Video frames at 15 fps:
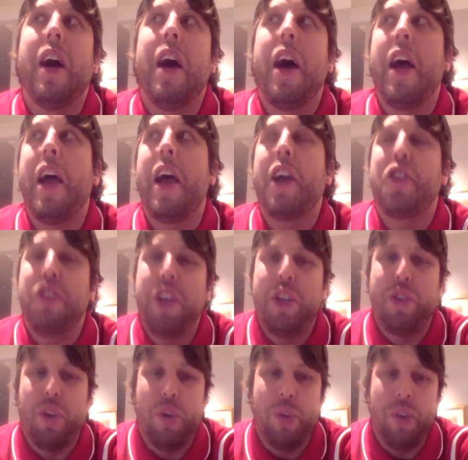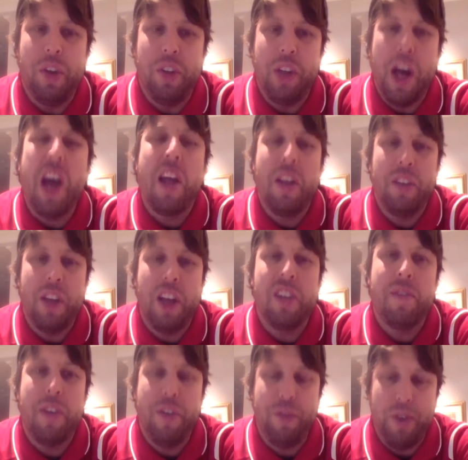I actually don't. A lot of
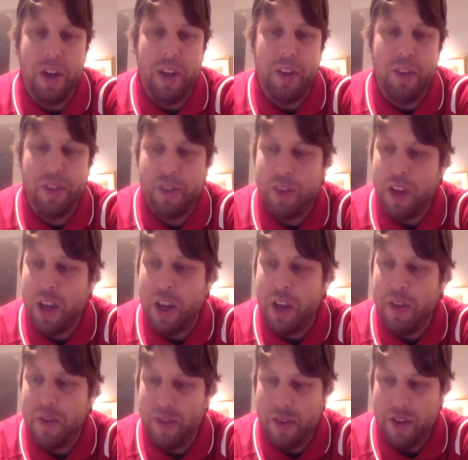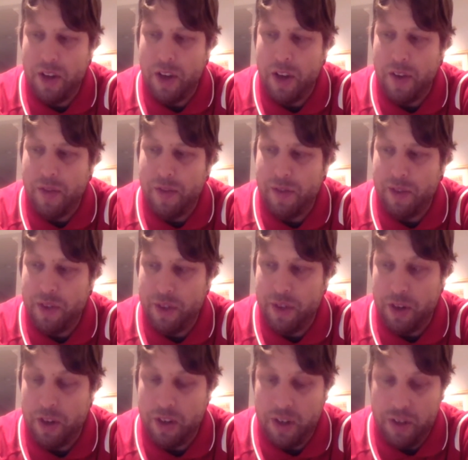my friends, they're
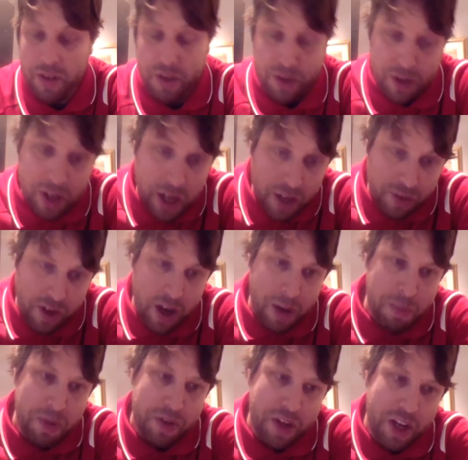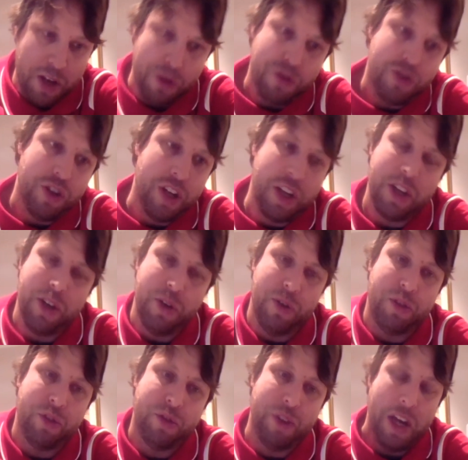Kazakh, but they usually
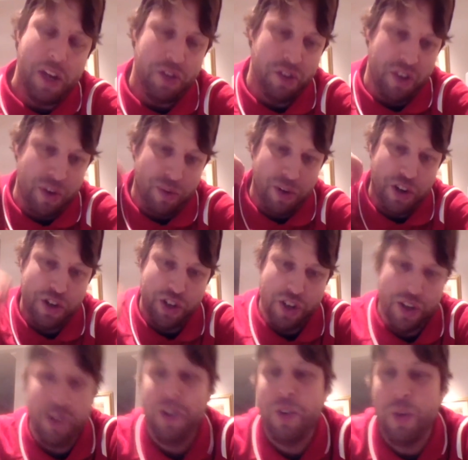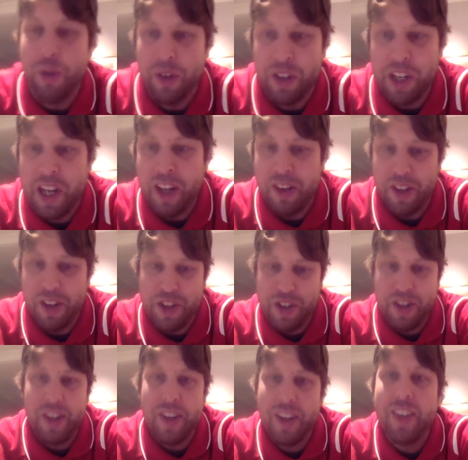use phrases in Russian or English.
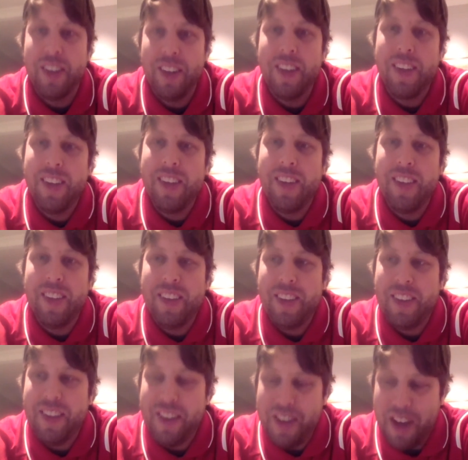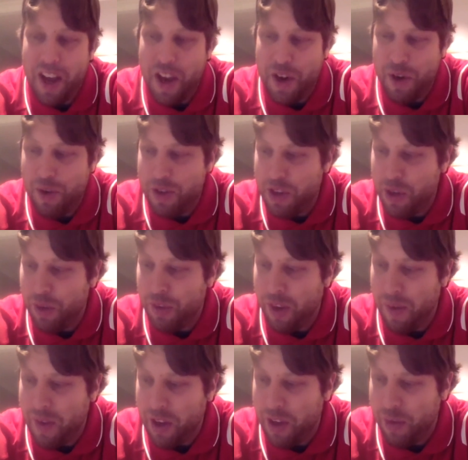I don't use
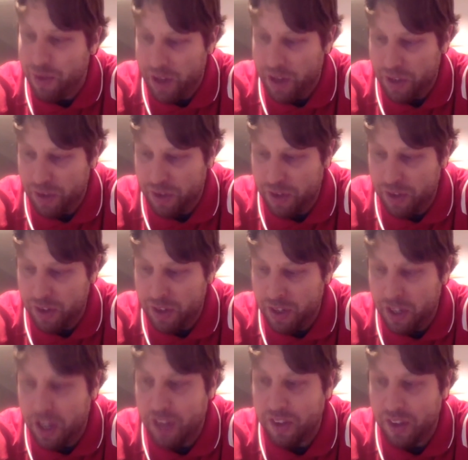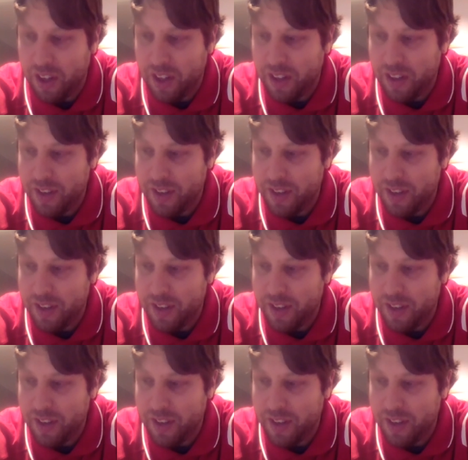that many phrases in Kazakh.